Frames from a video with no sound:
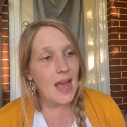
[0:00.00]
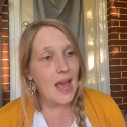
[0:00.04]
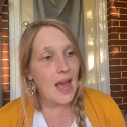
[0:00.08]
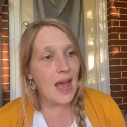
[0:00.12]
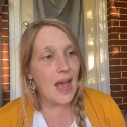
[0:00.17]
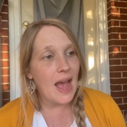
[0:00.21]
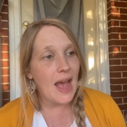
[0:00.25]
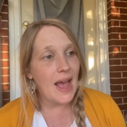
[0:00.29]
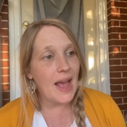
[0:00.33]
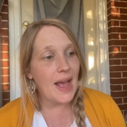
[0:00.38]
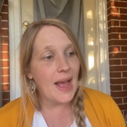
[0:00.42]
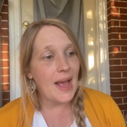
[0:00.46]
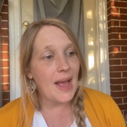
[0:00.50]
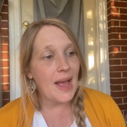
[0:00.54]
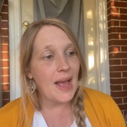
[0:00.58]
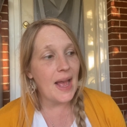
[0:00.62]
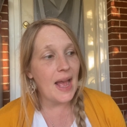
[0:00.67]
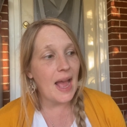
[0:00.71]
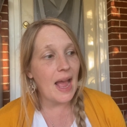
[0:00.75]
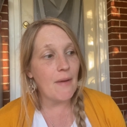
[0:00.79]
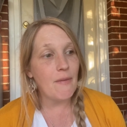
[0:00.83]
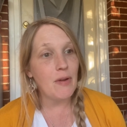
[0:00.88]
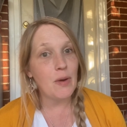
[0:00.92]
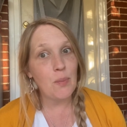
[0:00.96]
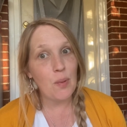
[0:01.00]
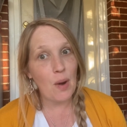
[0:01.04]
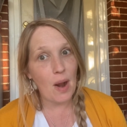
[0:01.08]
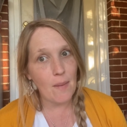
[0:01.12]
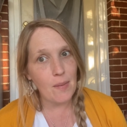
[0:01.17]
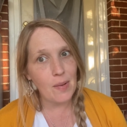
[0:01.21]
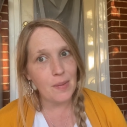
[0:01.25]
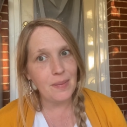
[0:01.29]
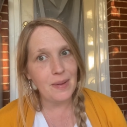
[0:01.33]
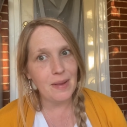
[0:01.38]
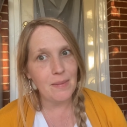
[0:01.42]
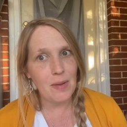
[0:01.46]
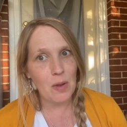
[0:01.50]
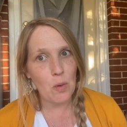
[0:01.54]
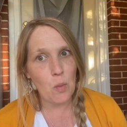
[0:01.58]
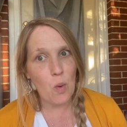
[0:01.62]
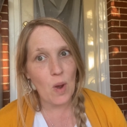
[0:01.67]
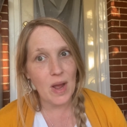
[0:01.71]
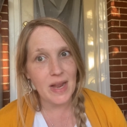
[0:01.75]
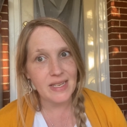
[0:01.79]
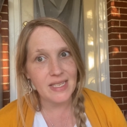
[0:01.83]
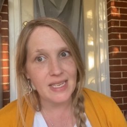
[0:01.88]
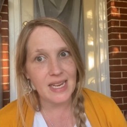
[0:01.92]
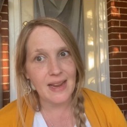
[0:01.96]
I would probably be
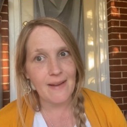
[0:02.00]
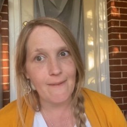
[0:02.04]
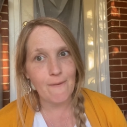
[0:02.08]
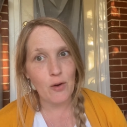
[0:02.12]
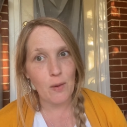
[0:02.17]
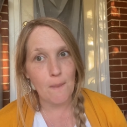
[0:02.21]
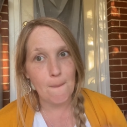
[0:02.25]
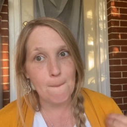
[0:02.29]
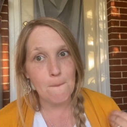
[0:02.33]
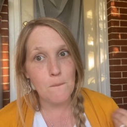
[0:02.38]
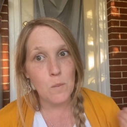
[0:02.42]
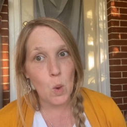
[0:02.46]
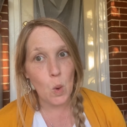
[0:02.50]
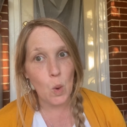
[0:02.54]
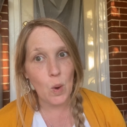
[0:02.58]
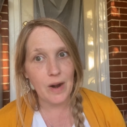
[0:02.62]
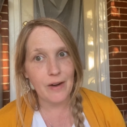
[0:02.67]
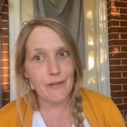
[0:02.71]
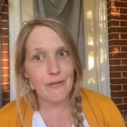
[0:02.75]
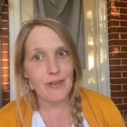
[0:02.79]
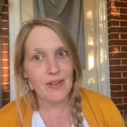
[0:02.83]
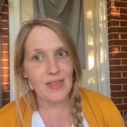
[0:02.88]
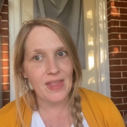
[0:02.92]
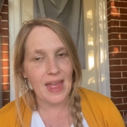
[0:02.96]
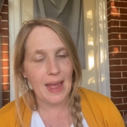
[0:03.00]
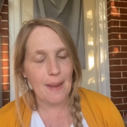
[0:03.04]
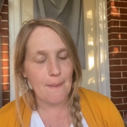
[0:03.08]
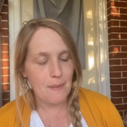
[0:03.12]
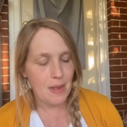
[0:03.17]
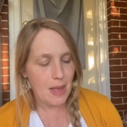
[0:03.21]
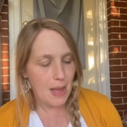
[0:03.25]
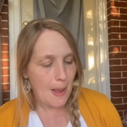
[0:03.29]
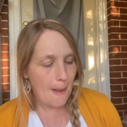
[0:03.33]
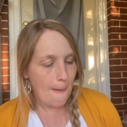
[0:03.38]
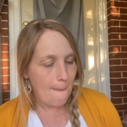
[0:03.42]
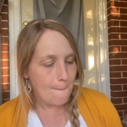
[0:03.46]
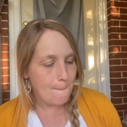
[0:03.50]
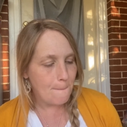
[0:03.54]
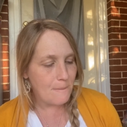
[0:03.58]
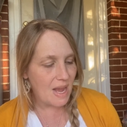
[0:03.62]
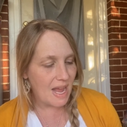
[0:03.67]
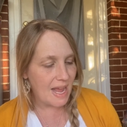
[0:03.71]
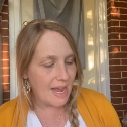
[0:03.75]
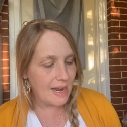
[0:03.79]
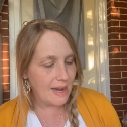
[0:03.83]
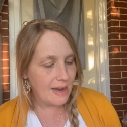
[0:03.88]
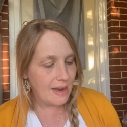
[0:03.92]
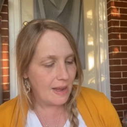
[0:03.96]
wanting for more for them.
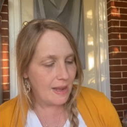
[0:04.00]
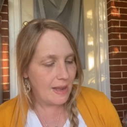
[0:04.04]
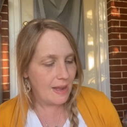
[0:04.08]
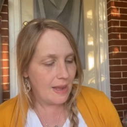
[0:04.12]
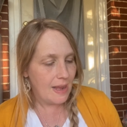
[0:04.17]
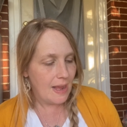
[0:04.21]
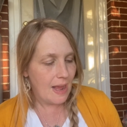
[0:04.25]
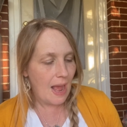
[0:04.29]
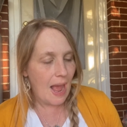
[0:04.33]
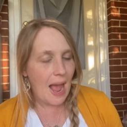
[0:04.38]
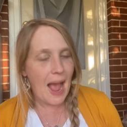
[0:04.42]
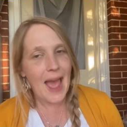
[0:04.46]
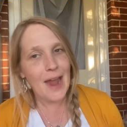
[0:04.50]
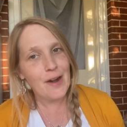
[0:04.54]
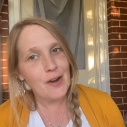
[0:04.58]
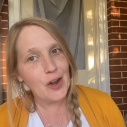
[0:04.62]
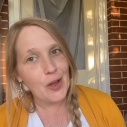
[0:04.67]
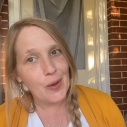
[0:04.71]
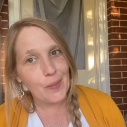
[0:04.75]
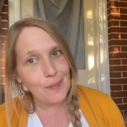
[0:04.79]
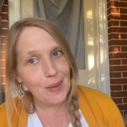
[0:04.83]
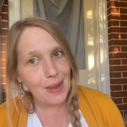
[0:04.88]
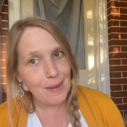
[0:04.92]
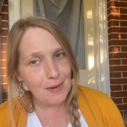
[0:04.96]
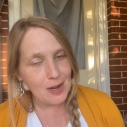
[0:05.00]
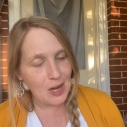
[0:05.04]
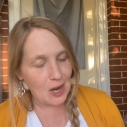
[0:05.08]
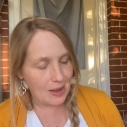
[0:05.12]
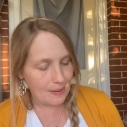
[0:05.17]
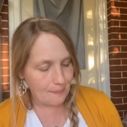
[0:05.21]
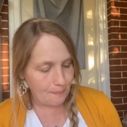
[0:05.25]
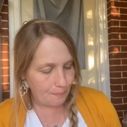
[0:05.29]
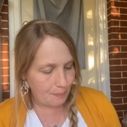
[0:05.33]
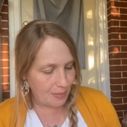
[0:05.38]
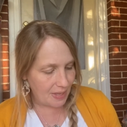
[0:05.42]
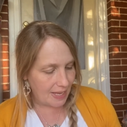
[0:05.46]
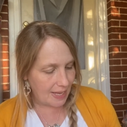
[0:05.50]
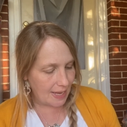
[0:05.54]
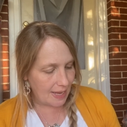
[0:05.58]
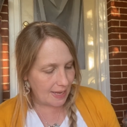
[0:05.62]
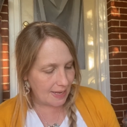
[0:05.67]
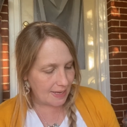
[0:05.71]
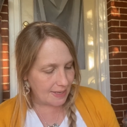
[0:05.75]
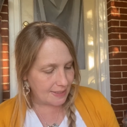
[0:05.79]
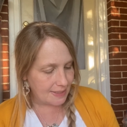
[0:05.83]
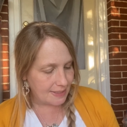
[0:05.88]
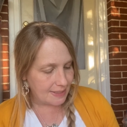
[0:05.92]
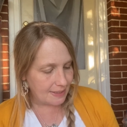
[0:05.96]
But I don't know, maybe not,
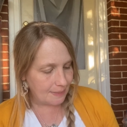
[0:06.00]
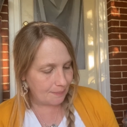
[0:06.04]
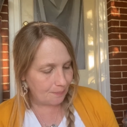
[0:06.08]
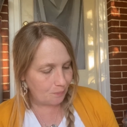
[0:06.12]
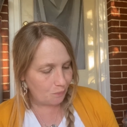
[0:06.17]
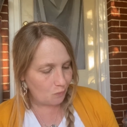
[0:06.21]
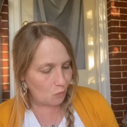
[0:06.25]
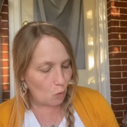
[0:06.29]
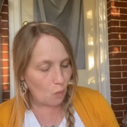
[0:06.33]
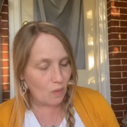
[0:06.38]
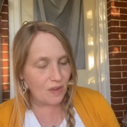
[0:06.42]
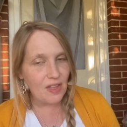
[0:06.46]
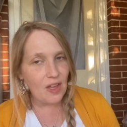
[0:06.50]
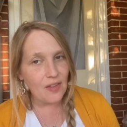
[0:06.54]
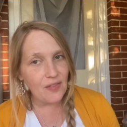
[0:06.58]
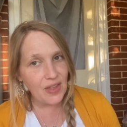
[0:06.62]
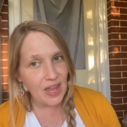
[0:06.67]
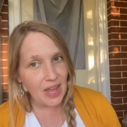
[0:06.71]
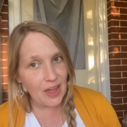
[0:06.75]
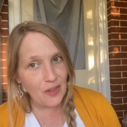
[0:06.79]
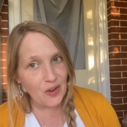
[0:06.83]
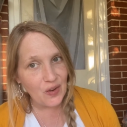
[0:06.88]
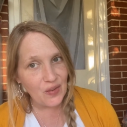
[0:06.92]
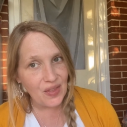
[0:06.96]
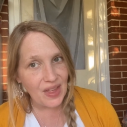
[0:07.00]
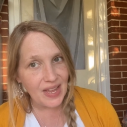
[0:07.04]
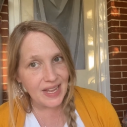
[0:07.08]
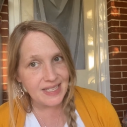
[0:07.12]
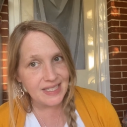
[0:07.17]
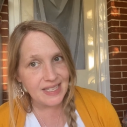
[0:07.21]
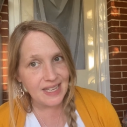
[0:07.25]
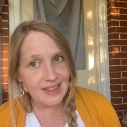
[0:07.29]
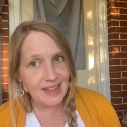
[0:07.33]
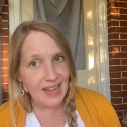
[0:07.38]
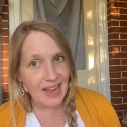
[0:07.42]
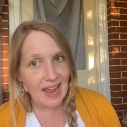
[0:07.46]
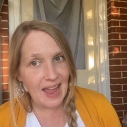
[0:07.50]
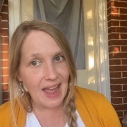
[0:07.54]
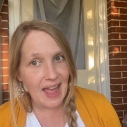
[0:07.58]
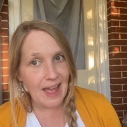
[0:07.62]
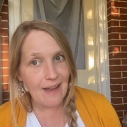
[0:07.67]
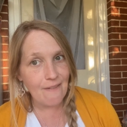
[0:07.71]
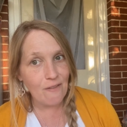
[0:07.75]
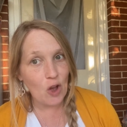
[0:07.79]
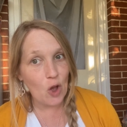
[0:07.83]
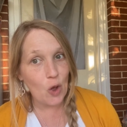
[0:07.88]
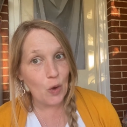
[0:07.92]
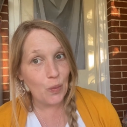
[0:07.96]
because with the other things that they
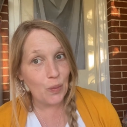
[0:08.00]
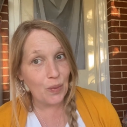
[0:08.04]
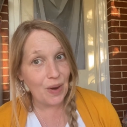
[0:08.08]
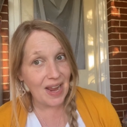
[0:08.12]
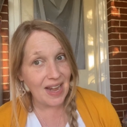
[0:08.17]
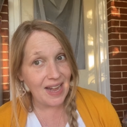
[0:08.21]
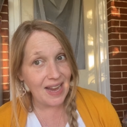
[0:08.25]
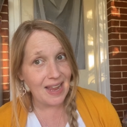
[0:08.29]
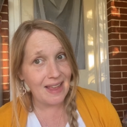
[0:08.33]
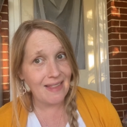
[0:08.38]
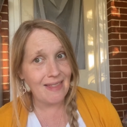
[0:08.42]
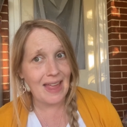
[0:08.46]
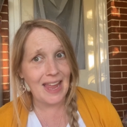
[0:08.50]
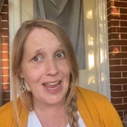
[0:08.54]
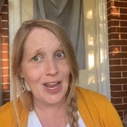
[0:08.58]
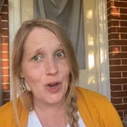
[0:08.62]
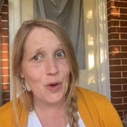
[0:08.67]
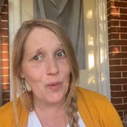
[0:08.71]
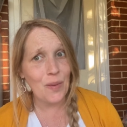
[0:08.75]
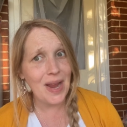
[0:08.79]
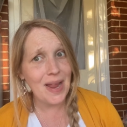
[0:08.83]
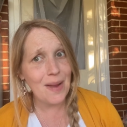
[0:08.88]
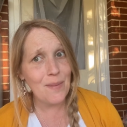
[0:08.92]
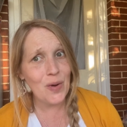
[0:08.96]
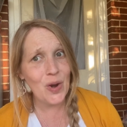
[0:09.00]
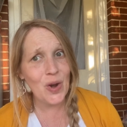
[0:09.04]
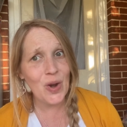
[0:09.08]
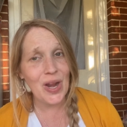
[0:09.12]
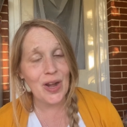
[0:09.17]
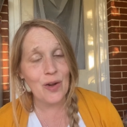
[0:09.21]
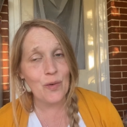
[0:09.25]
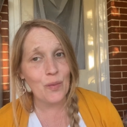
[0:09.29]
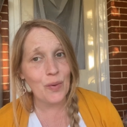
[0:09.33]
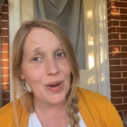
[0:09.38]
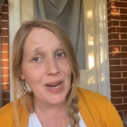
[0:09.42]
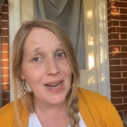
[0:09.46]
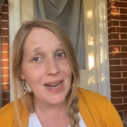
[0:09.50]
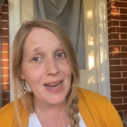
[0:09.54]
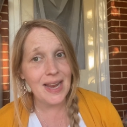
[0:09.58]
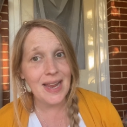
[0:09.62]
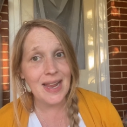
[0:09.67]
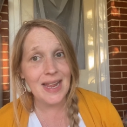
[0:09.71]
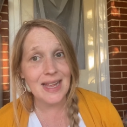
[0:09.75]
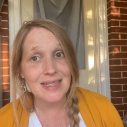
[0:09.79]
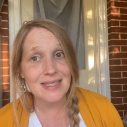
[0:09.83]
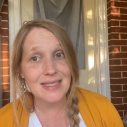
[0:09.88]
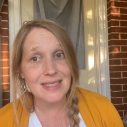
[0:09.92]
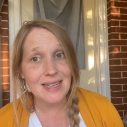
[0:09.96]
have already, like grammar and
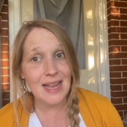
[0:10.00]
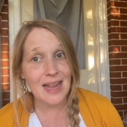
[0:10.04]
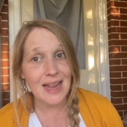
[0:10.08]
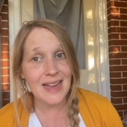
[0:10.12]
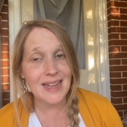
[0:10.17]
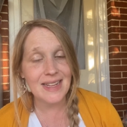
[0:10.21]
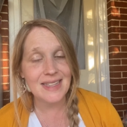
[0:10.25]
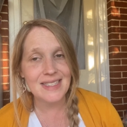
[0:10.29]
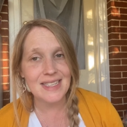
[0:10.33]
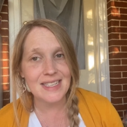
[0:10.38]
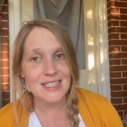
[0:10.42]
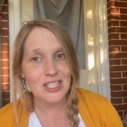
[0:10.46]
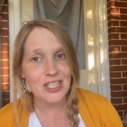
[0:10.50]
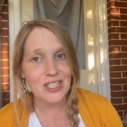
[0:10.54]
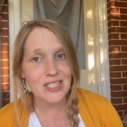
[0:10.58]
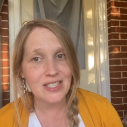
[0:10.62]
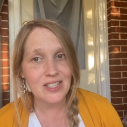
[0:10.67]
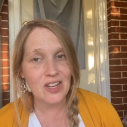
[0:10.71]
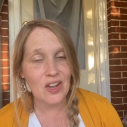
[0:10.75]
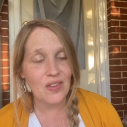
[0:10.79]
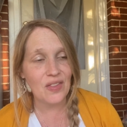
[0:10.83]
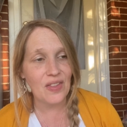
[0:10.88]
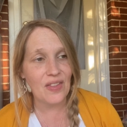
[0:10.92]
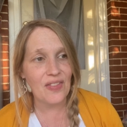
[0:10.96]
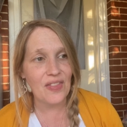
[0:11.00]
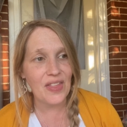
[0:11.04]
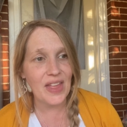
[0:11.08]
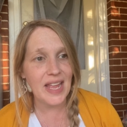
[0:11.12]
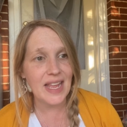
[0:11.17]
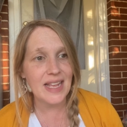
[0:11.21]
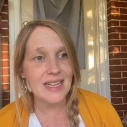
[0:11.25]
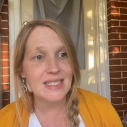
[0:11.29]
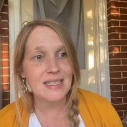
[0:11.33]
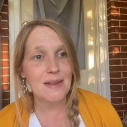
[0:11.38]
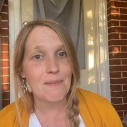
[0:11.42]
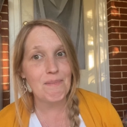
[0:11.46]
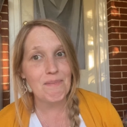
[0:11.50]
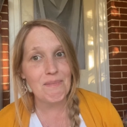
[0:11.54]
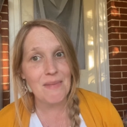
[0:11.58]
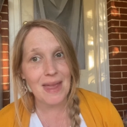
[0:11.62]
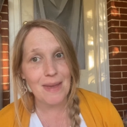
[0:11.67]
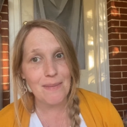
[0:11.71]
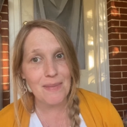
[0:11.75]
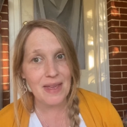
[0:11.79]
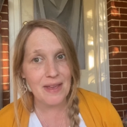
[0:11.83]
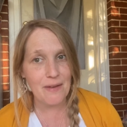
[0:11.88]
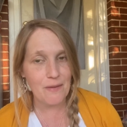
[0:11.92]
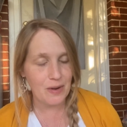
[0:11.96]
reading and science and just all the things,
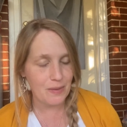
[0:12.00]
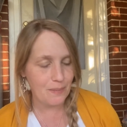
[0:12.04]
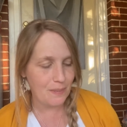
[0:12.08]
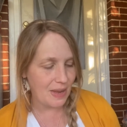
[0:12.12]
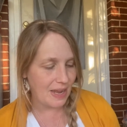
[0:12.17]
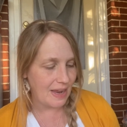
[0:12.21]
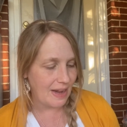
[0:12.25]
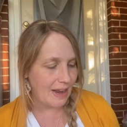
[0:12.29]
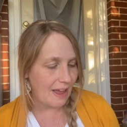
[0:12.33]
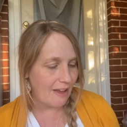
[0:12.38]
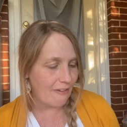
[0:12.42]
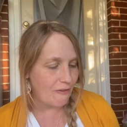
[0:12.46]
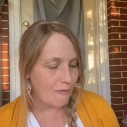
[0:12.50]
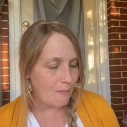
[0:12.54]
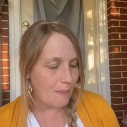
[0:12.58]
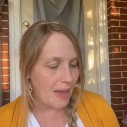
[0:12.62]
maybe it would be enough.